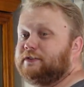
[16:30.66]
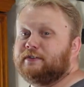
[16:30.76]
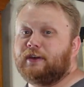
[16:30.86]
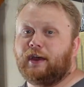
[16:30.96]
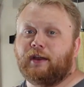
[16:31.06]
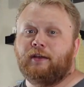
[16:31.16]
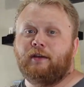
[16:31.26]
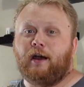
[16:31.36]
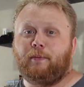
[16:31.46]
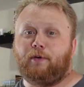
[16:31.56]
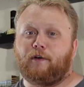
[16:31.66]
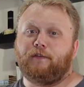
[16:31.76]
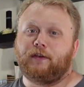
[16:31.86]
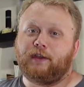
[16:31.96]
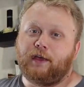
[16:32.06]
design a
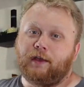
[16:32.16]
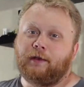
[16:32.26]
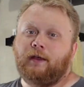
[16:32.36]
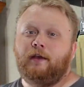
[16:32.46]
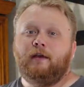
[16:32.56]
perfect 10.